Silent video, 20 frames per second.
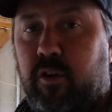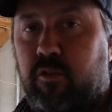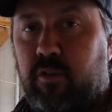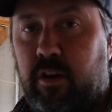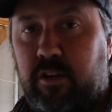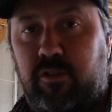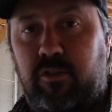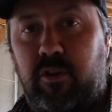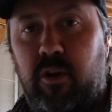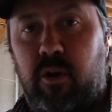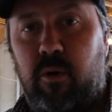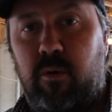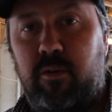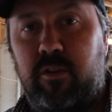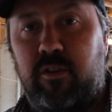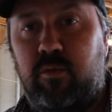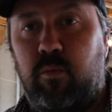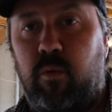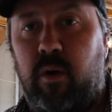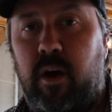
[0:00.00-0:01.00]
crushed
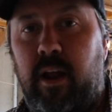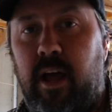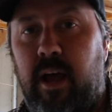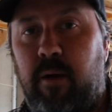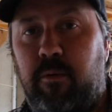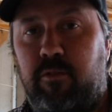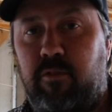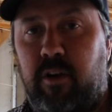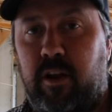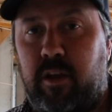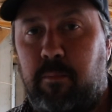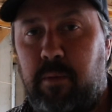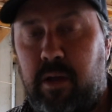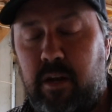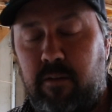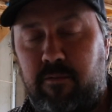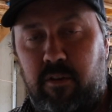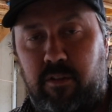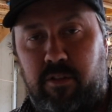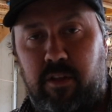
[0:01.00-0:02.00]
stone is what I would
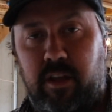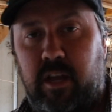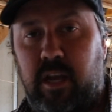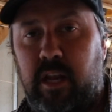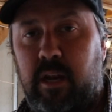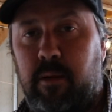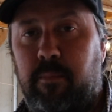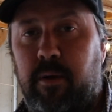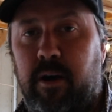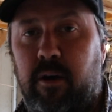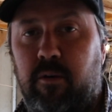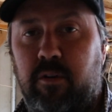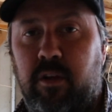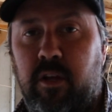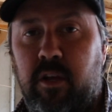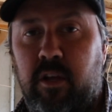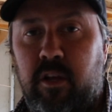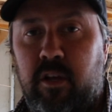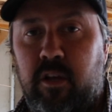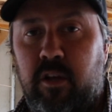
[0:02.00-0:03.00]
recommend if you're thinking about
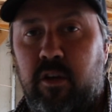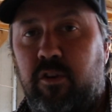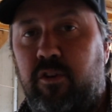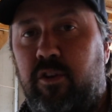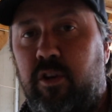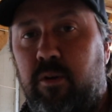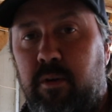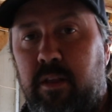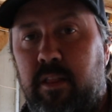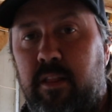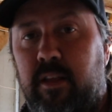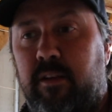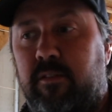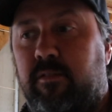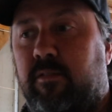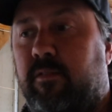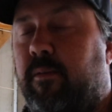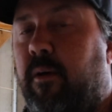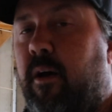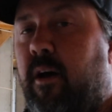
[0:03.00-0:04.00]
doing
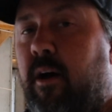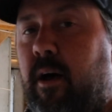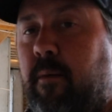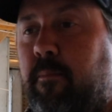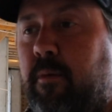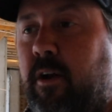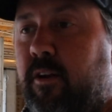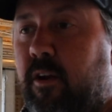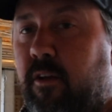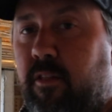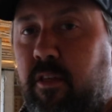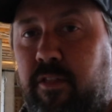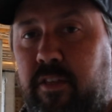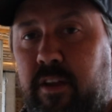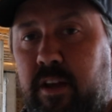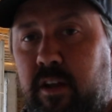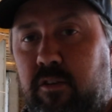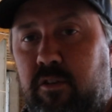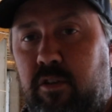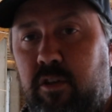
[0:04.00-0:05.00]
this. Um, another
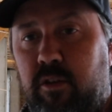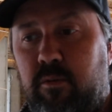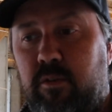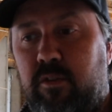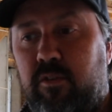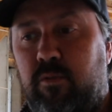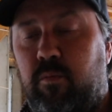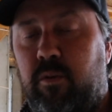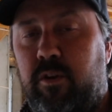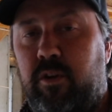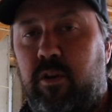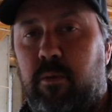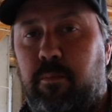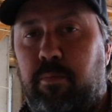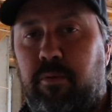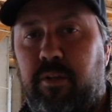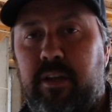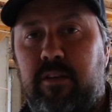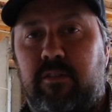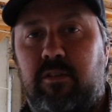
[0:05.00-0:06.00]
thing too is when you're
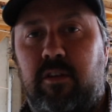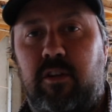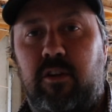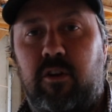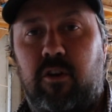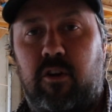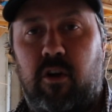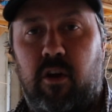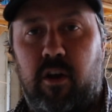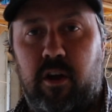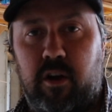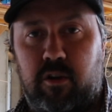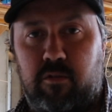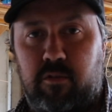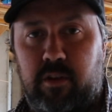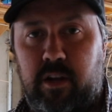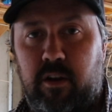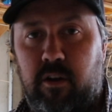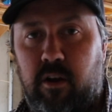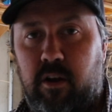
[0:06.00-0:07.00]
placing your
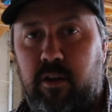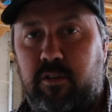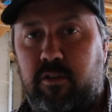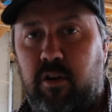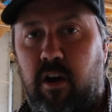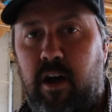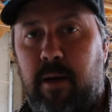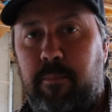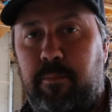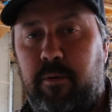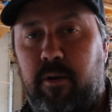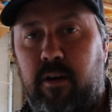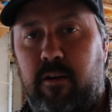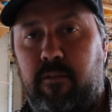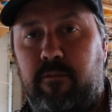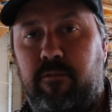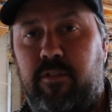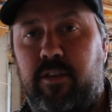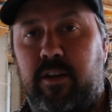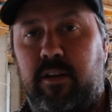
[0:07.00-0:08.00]
concrete on top
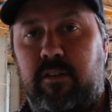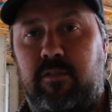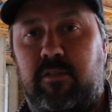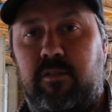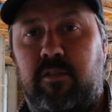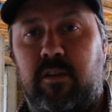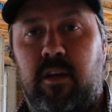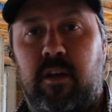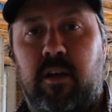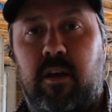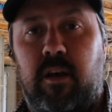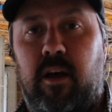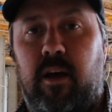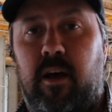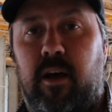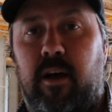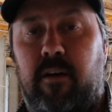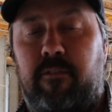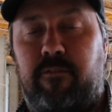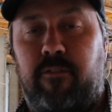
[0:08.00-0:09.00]
of this
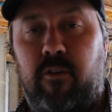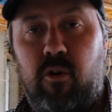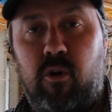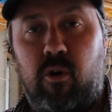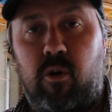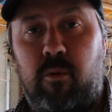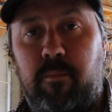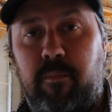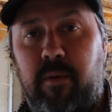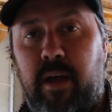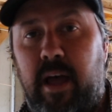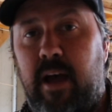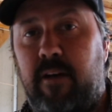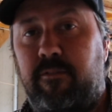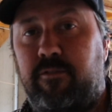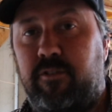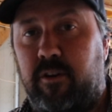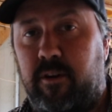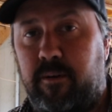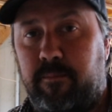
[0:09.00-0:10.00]
uh, foam
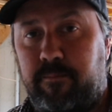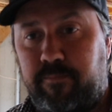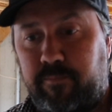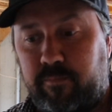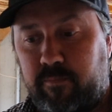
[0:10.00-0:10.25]
after